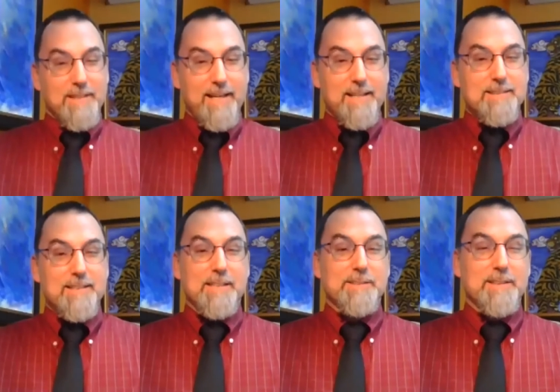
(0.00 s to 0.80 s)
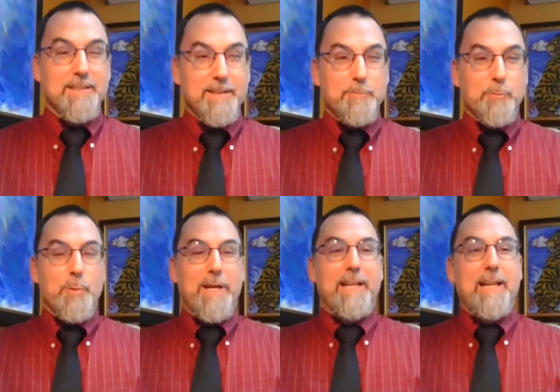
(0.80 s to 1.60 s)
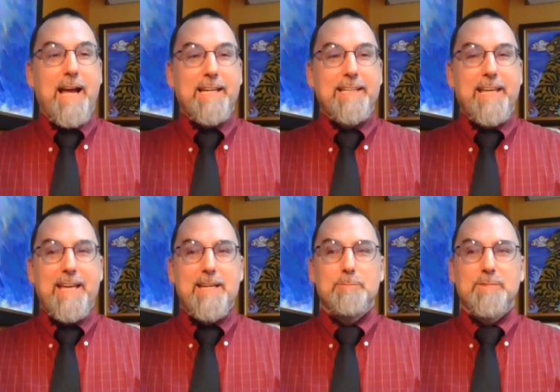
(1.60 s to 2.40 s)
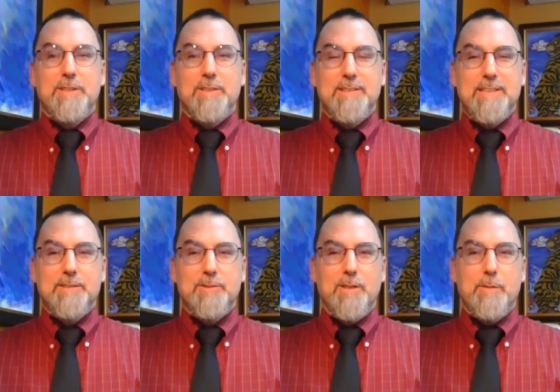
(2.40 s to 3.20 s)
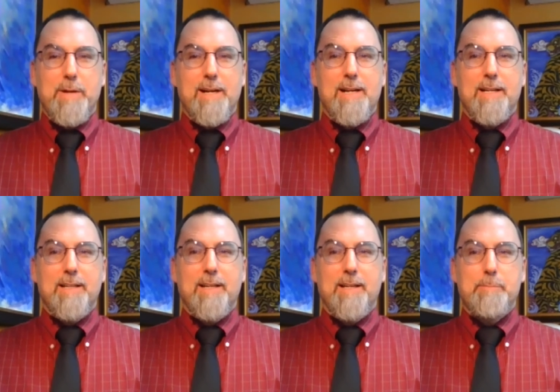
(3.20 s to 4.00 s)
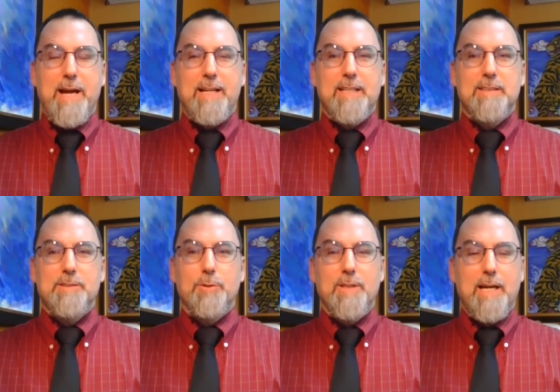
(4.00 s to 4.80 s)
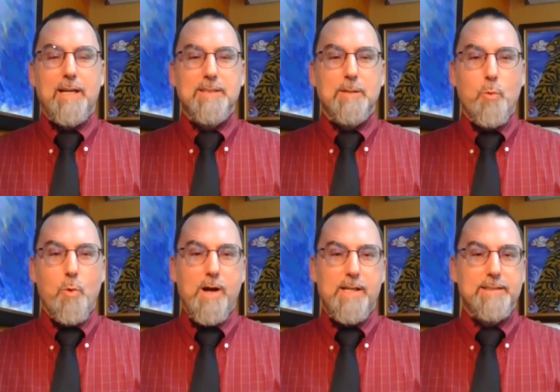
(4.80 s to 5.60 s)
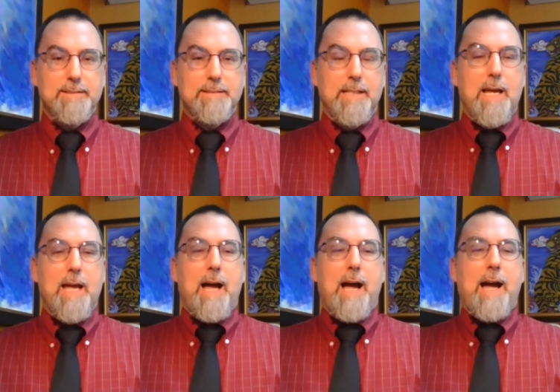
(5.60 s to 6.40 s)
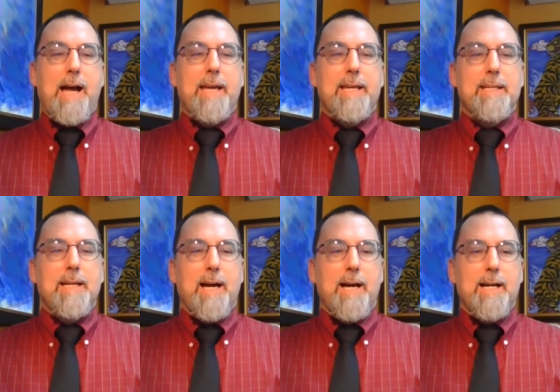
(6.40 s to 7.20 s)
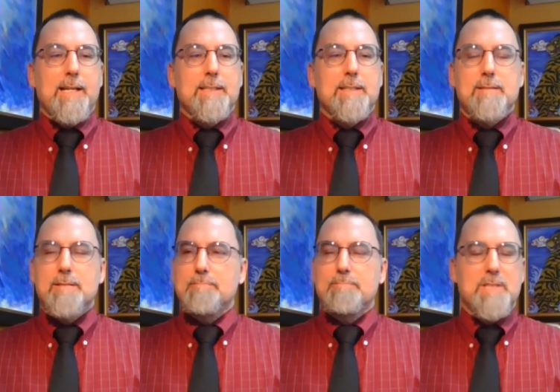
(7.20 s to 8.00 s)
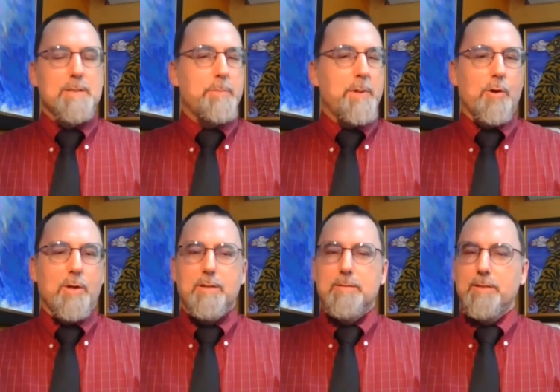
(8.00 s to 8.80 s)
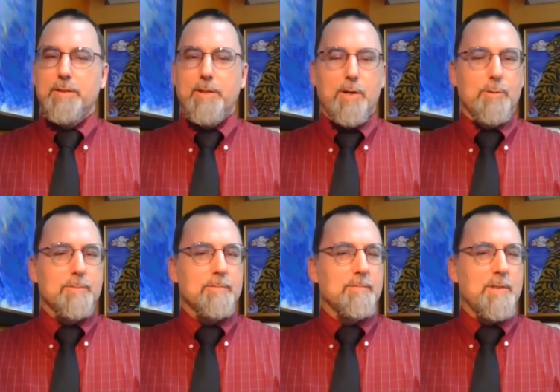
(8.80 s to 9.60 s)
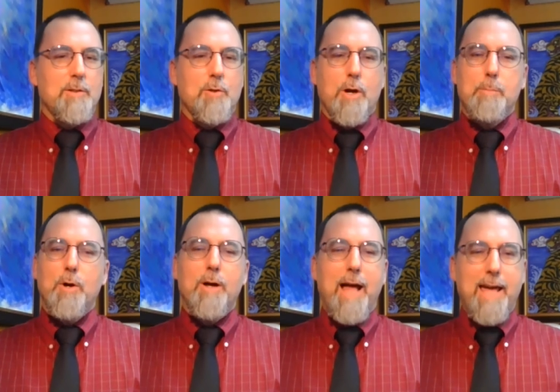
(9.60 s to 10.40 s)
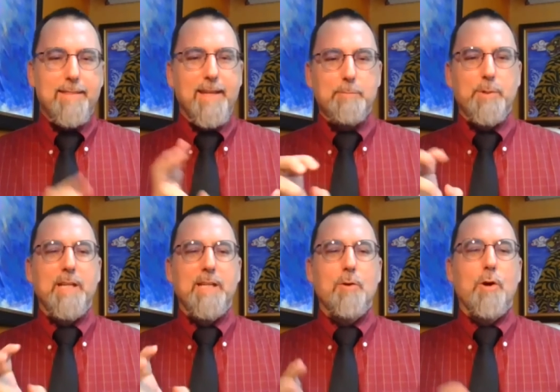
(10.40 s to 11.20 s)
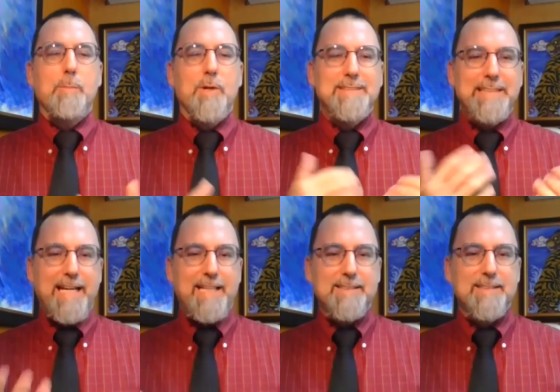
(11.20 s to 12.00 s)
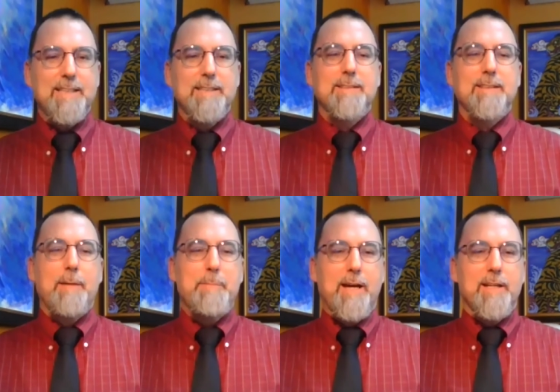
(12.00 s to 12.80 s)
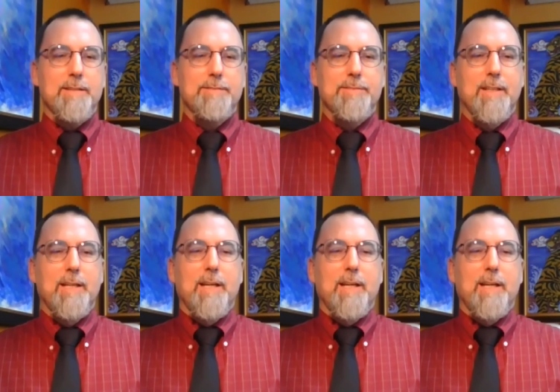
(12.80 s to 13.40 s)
yes, actually, when I came to Central America back in 2001, I uh, spoke, you know, normal, I think, pretty normal Texan amount of